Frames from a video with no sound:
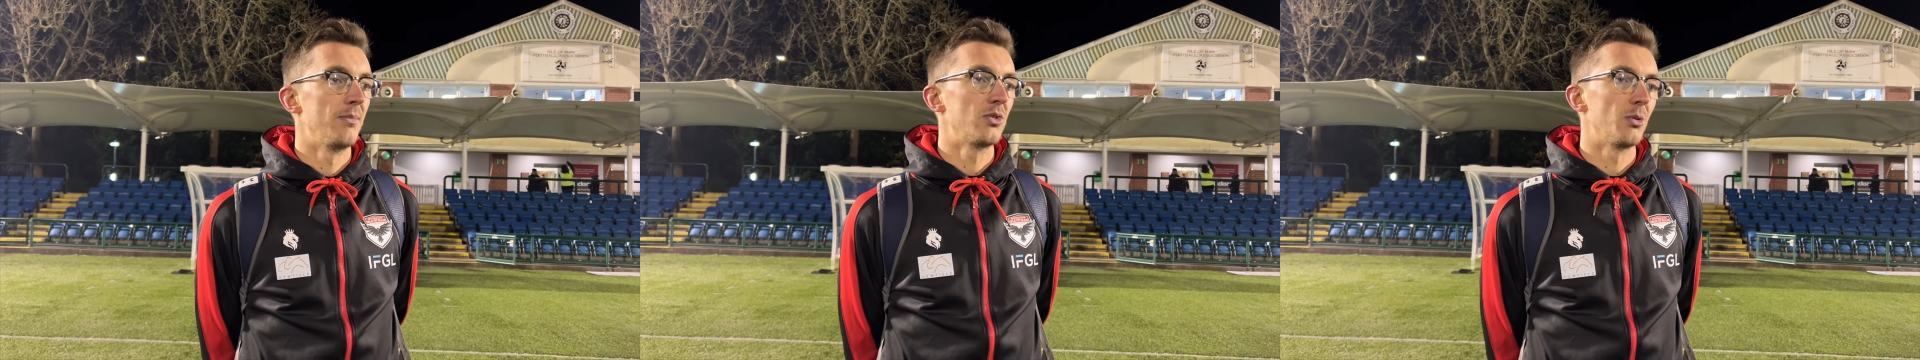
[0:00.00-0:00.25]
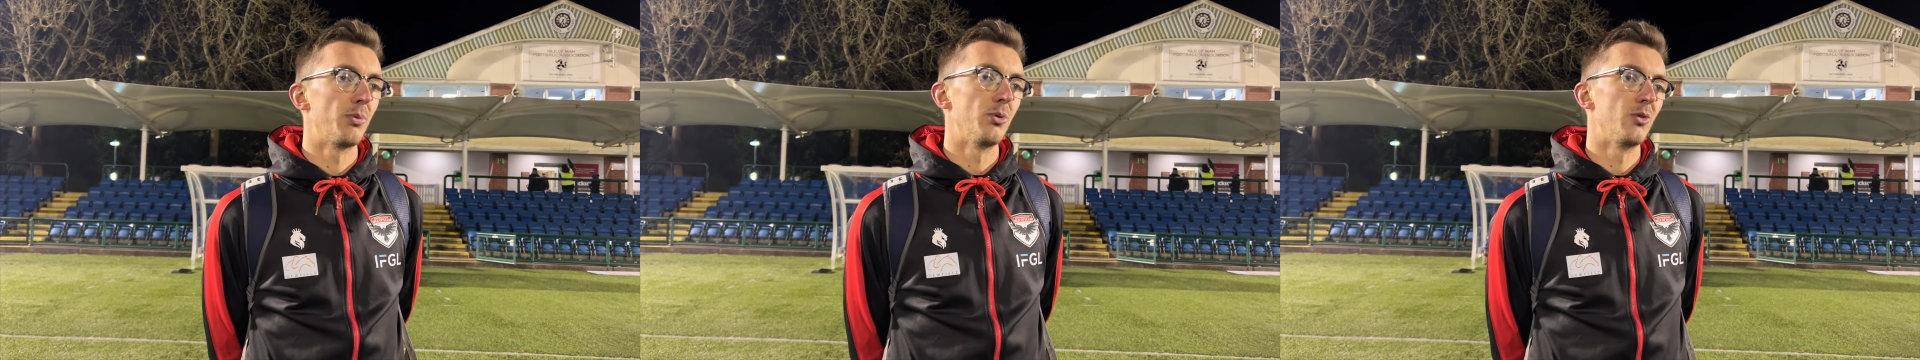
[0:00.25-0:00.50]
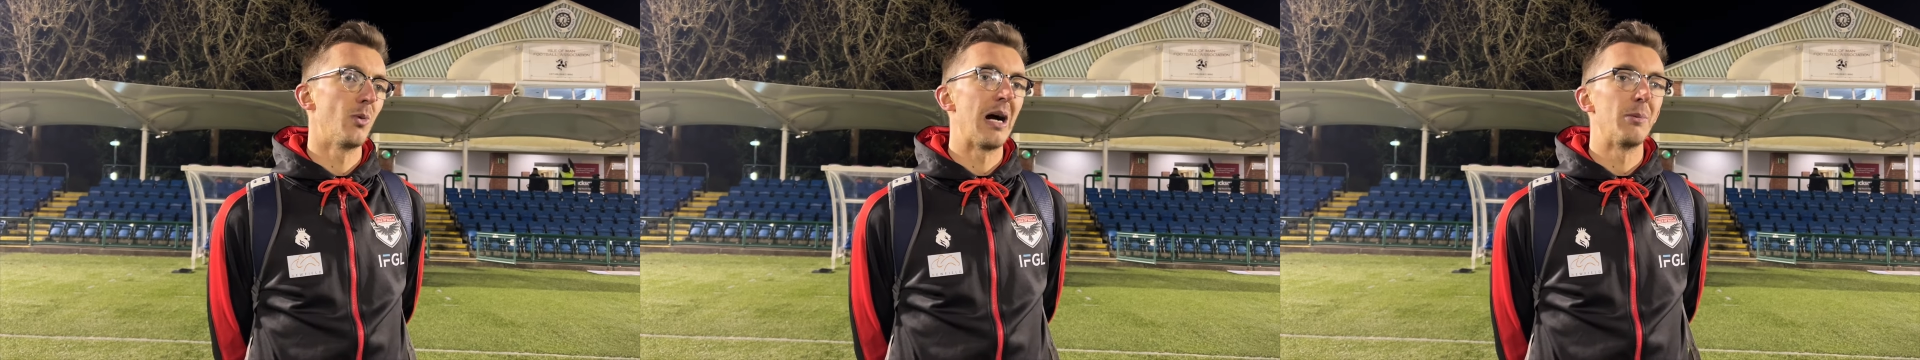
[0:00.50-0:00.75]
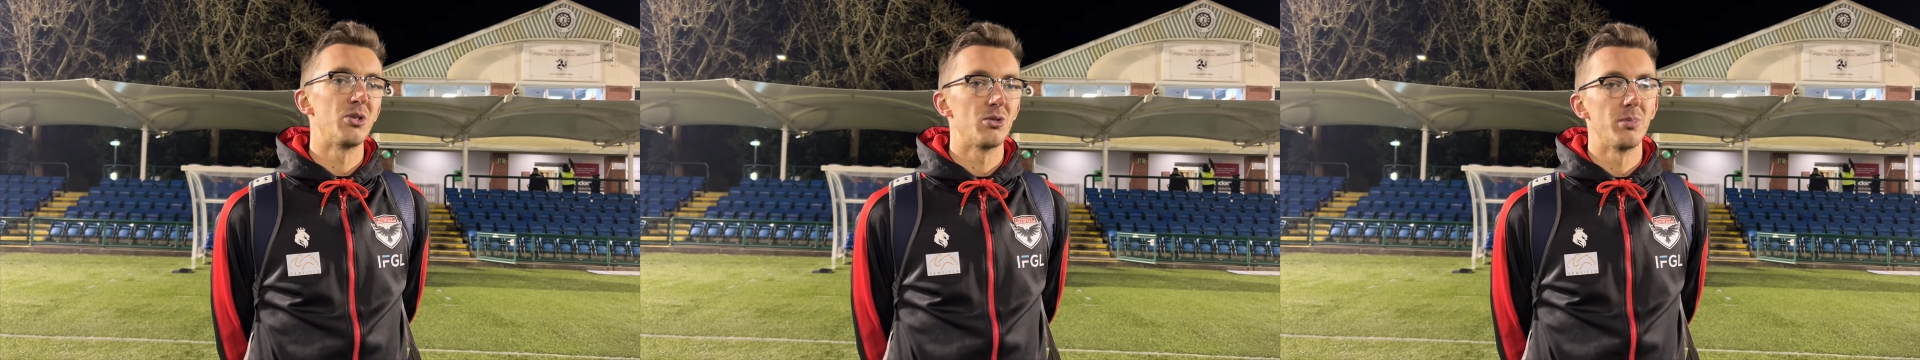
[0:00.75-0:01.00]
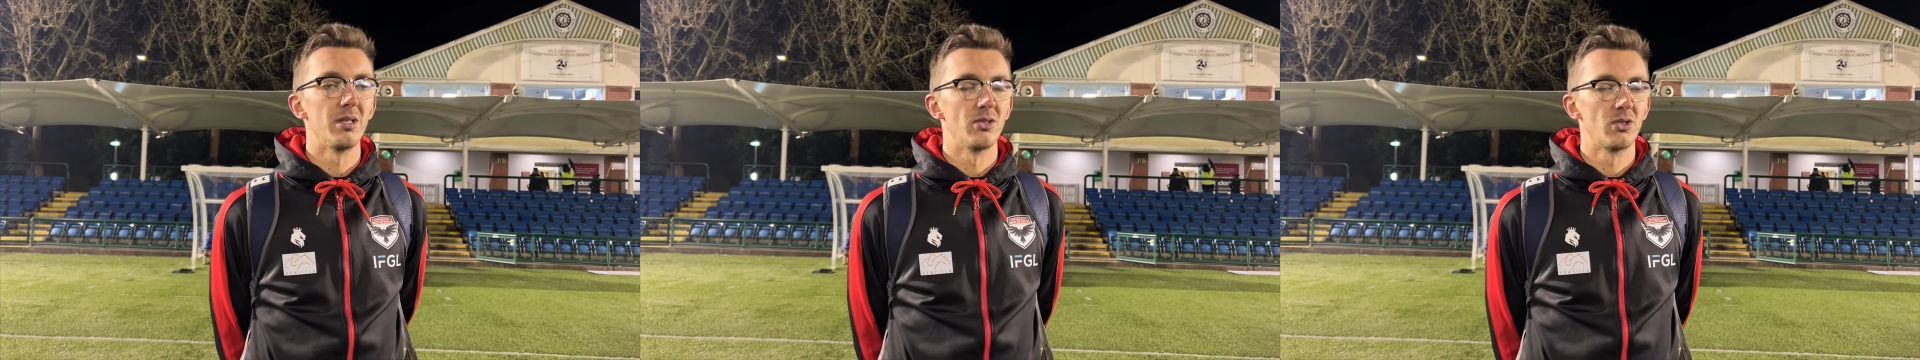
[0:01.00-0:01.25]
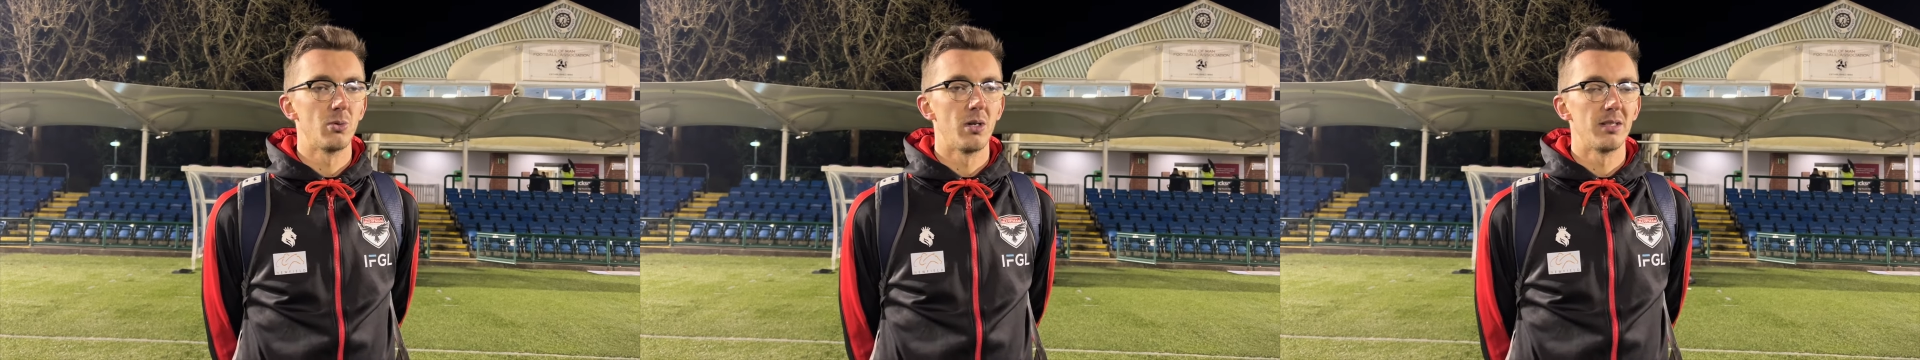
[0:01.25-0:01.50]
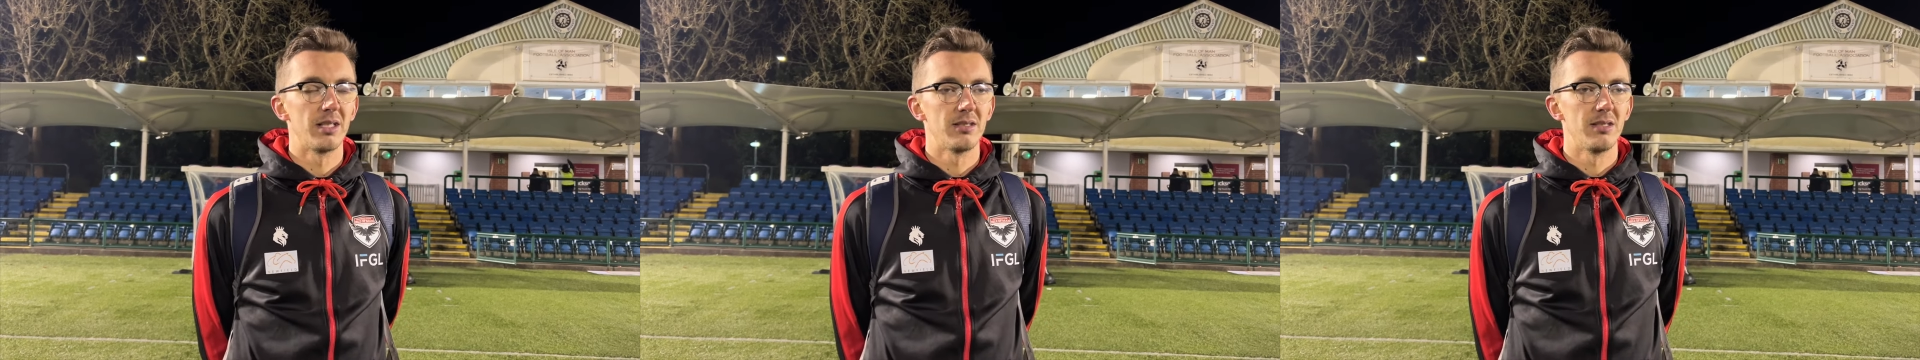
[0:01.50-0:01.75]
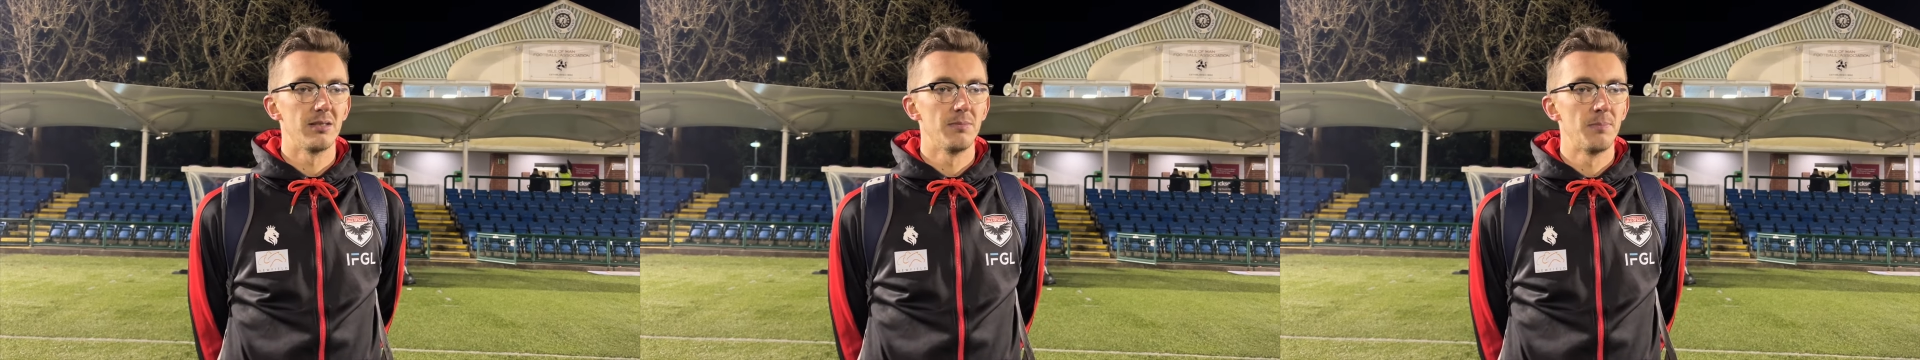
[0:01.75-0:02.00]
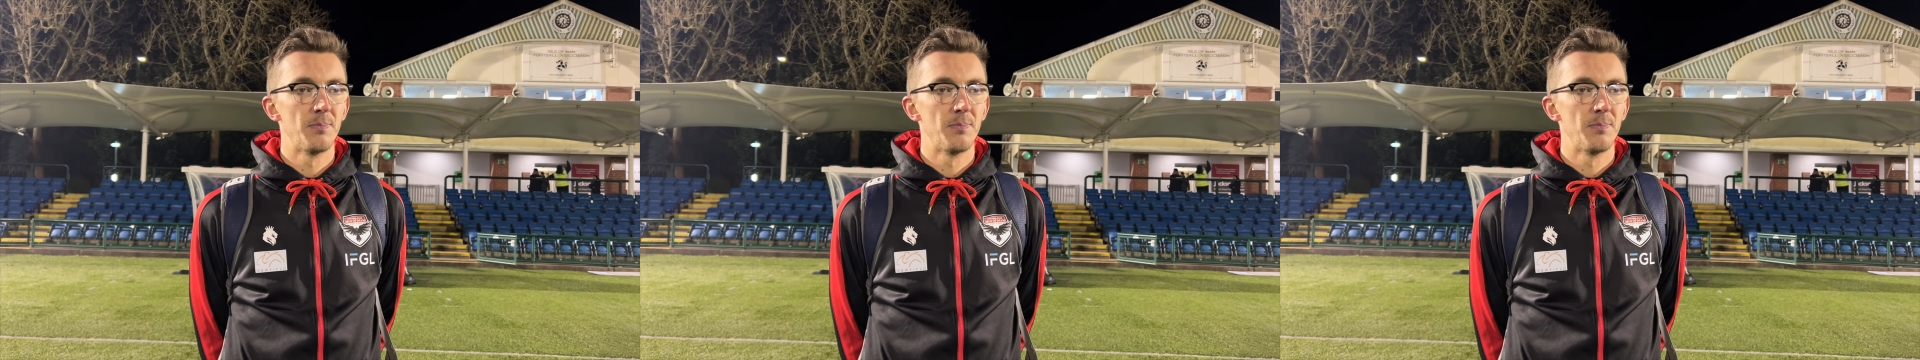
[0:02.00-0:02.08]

To prove why we should be in the squad next season.